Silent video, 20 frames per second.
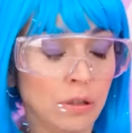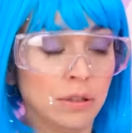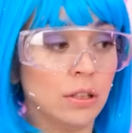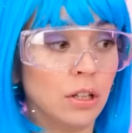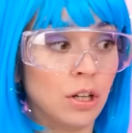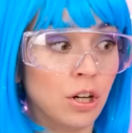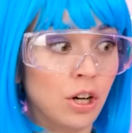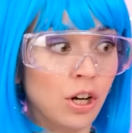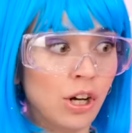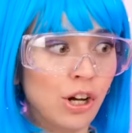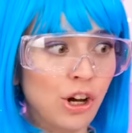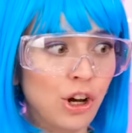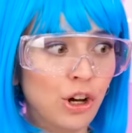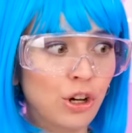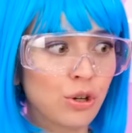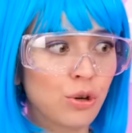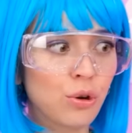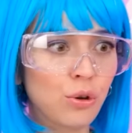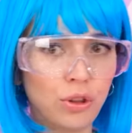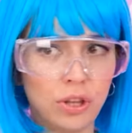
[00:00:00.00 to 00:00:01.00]
Good thing
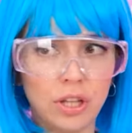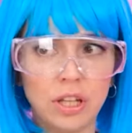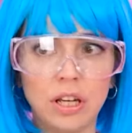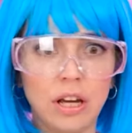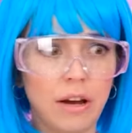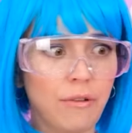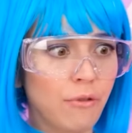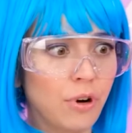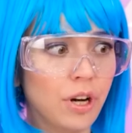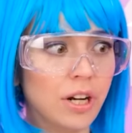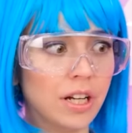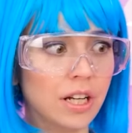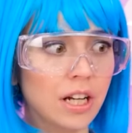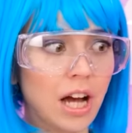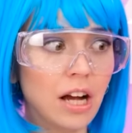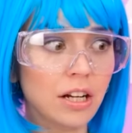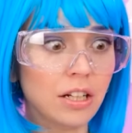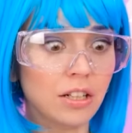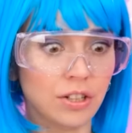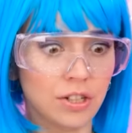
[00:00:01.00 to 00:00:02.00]
I'm wearing
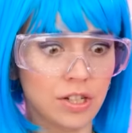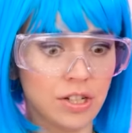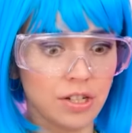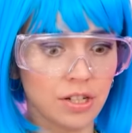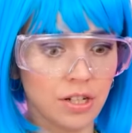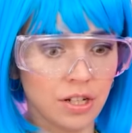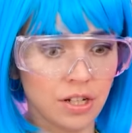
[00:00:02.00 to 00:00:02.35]
goggles.